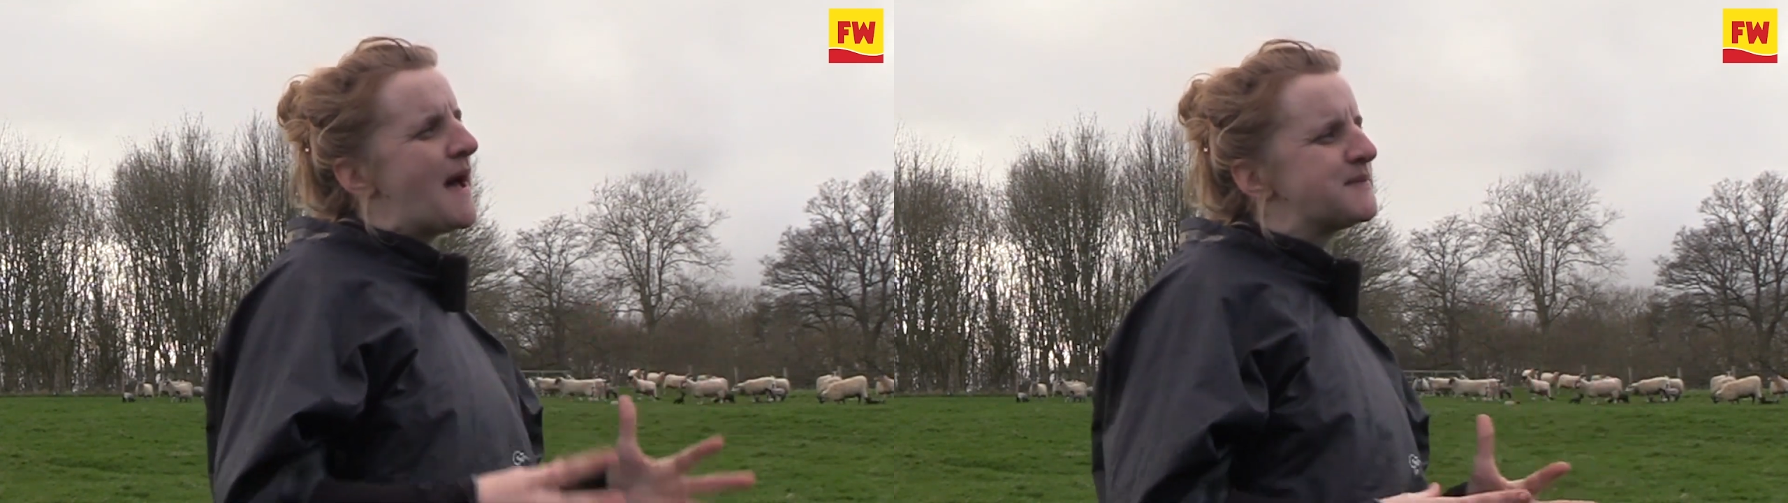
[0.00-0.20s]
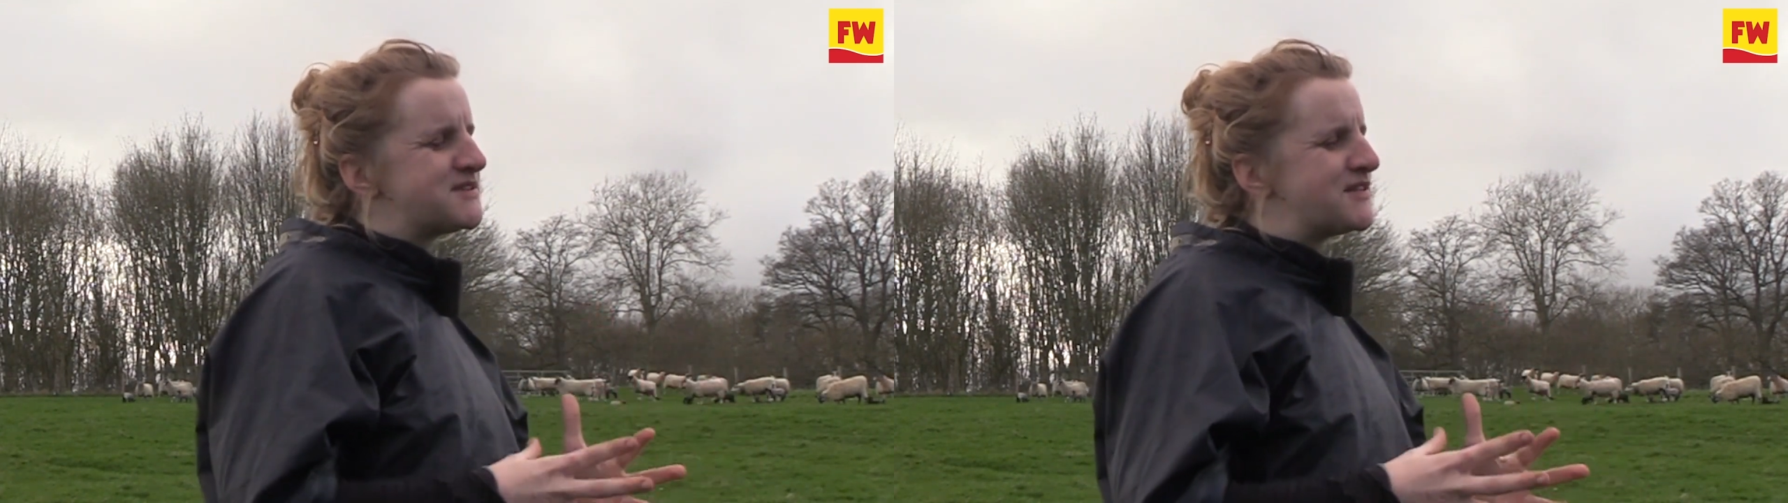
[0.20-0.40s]

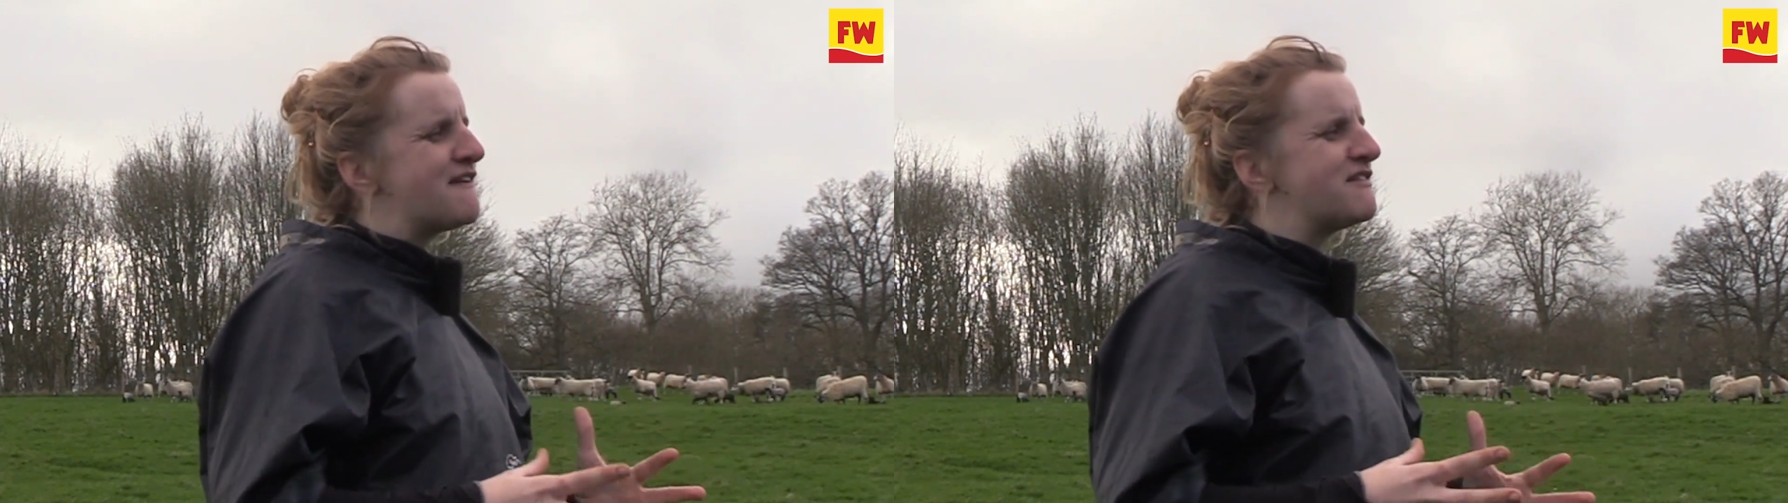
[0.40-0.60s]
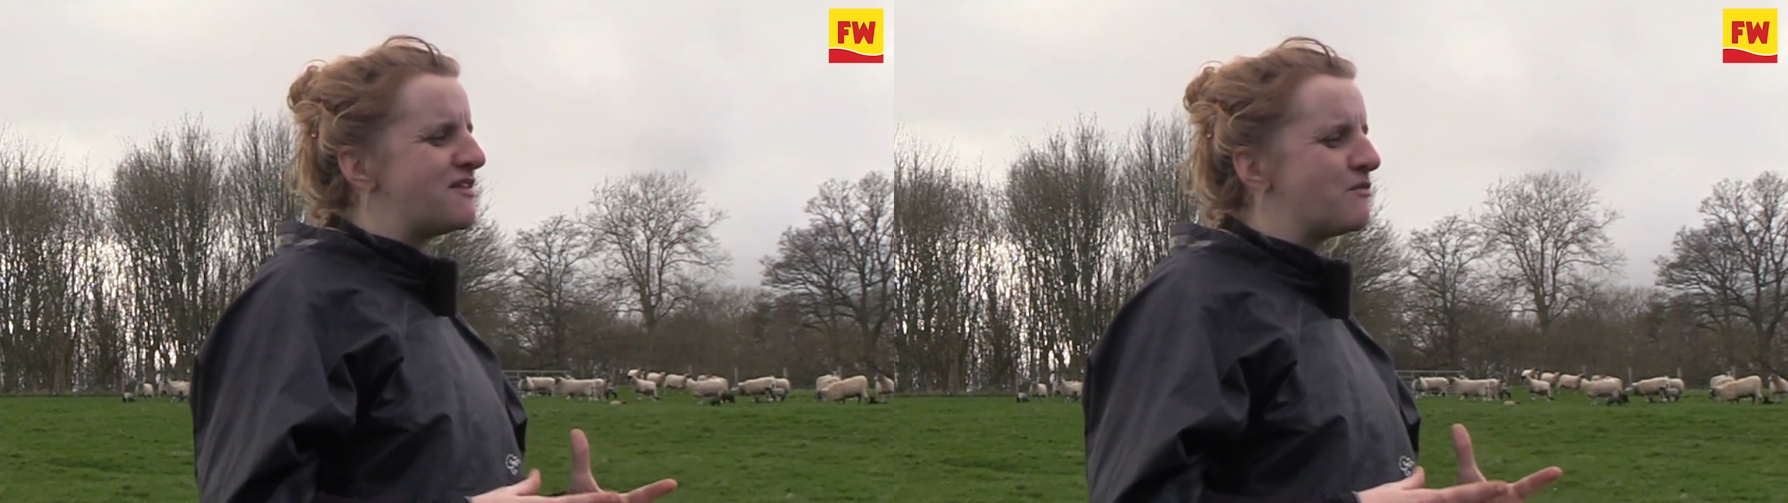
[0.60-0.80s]
absolutely
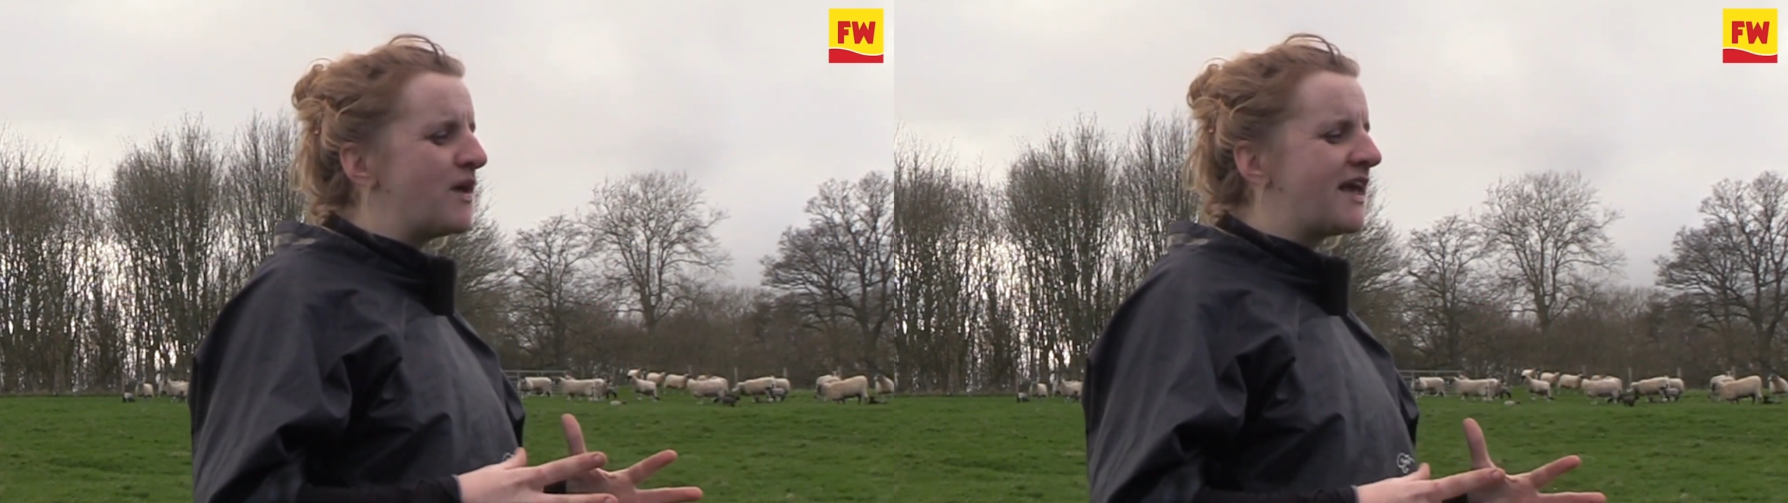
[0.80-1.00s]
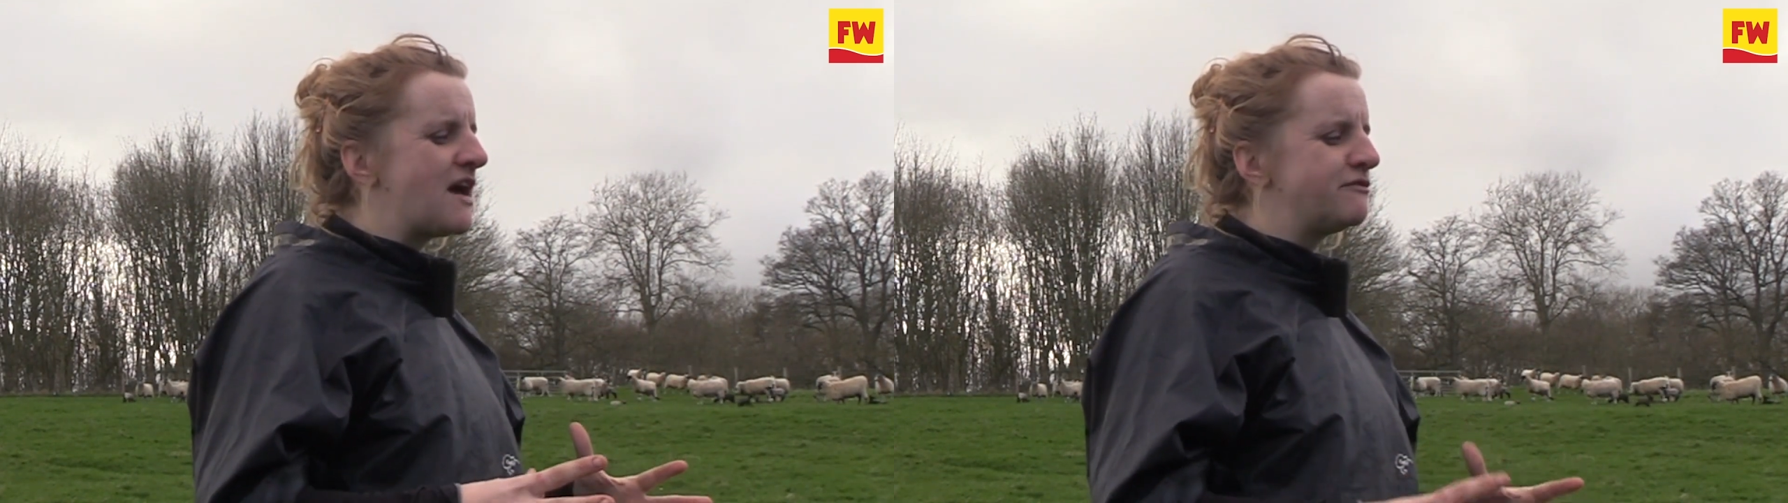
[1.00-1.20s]
everything
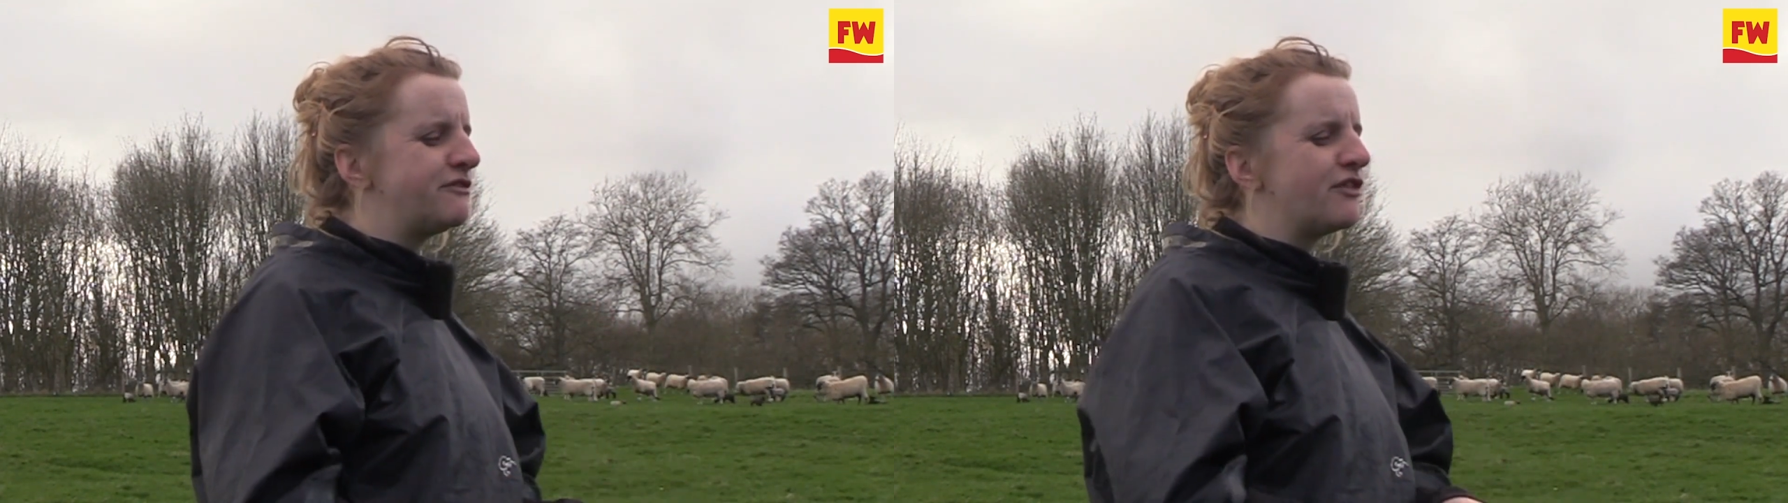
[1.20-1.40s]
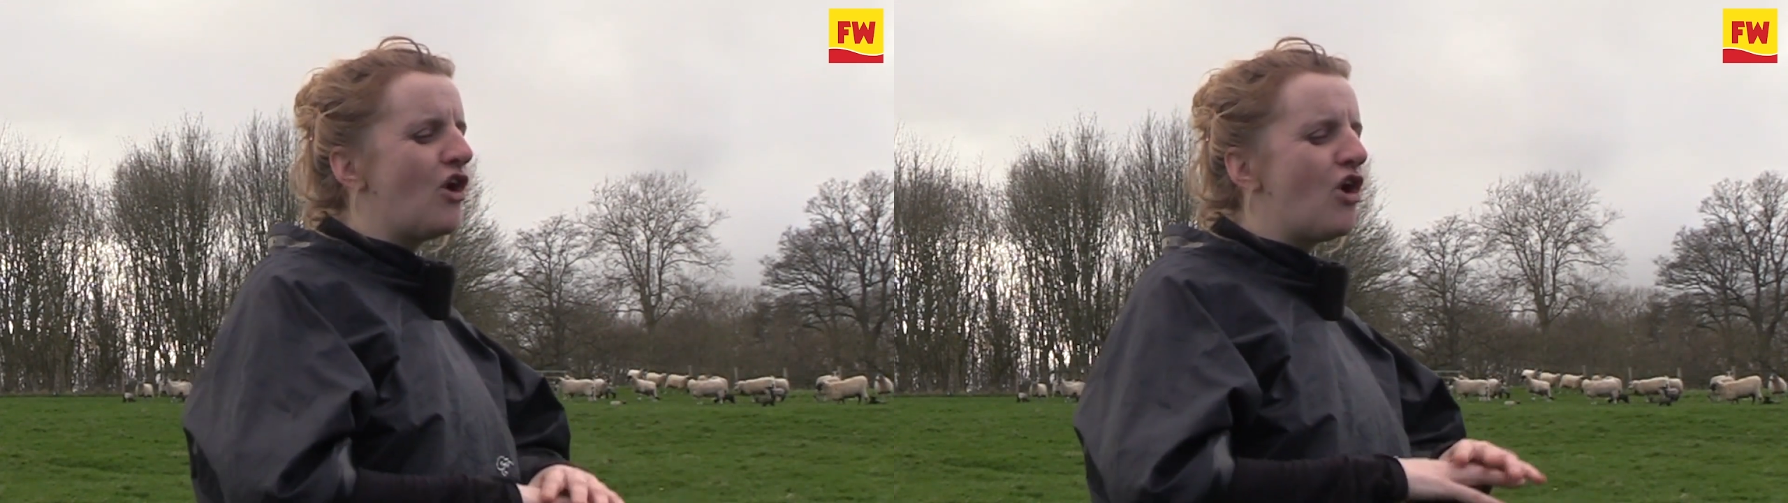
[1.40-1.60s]
we can
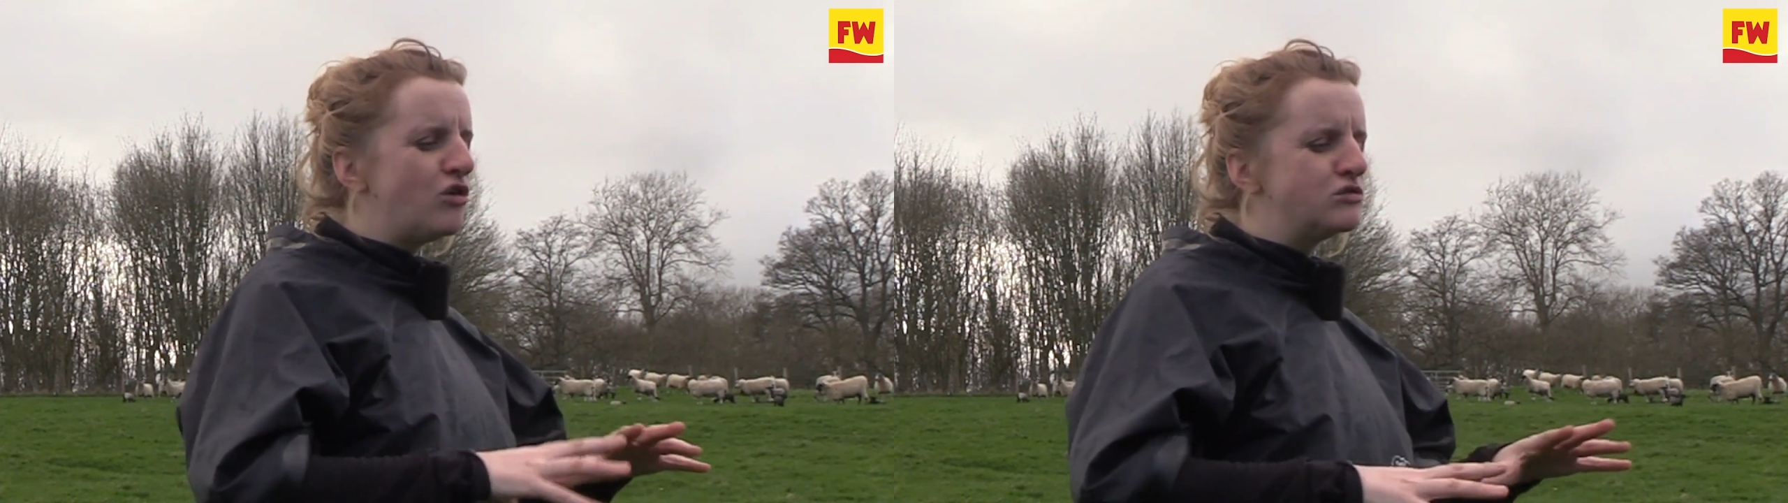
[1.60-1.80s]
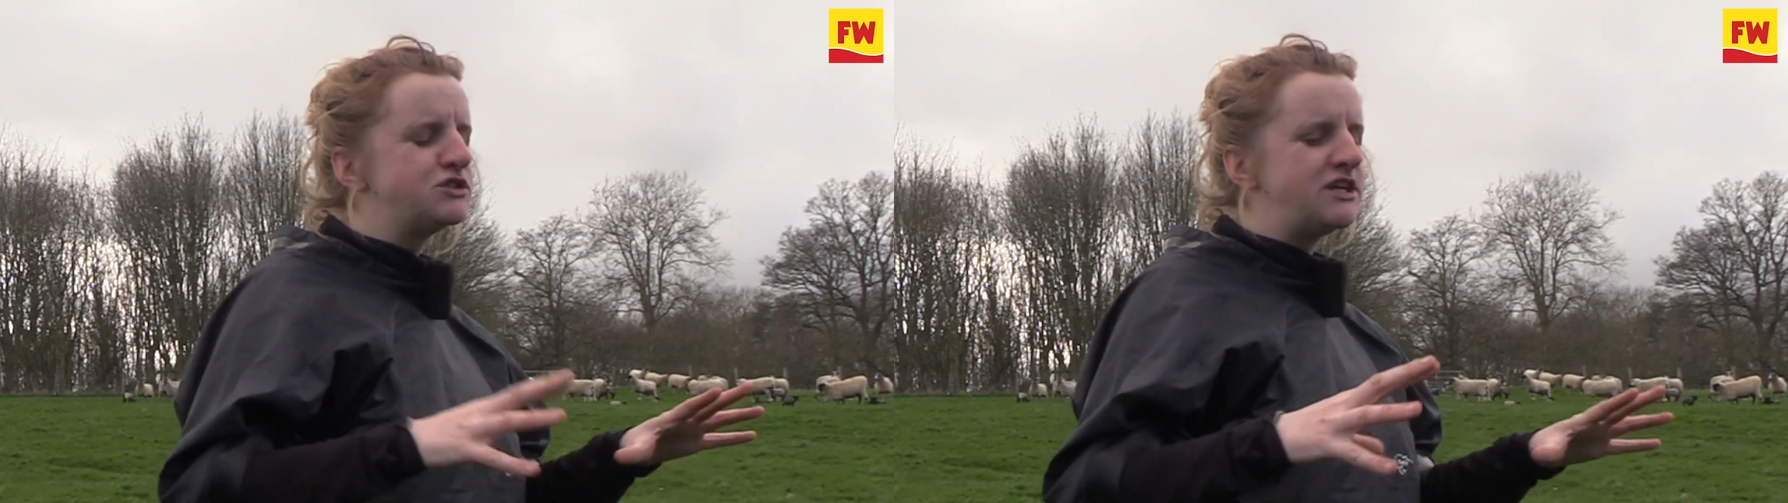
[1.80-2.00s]
for the
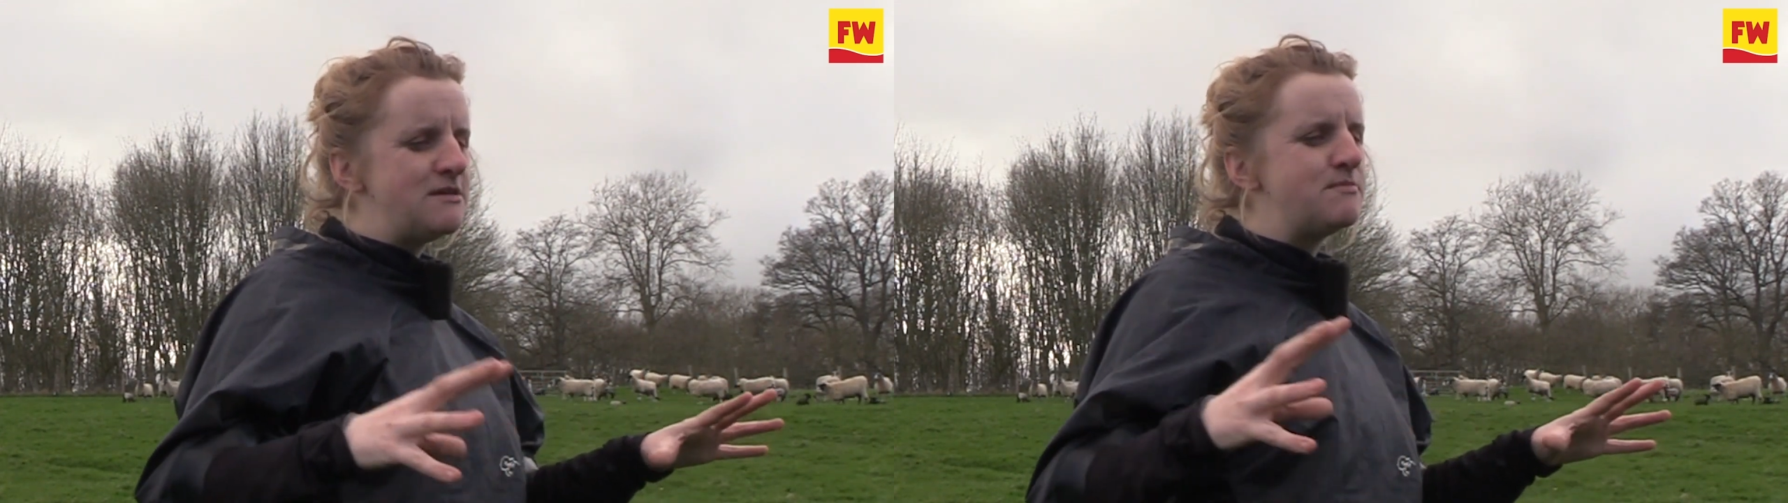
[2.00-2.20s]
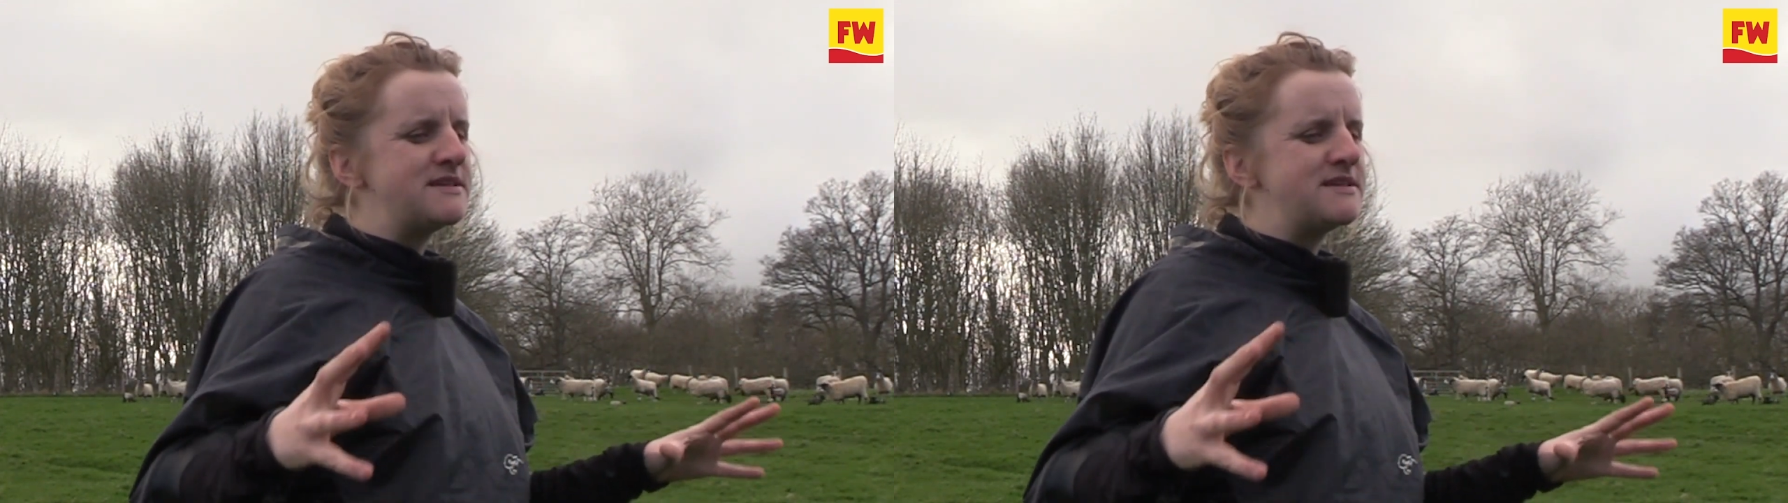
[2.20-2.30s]
whole sheep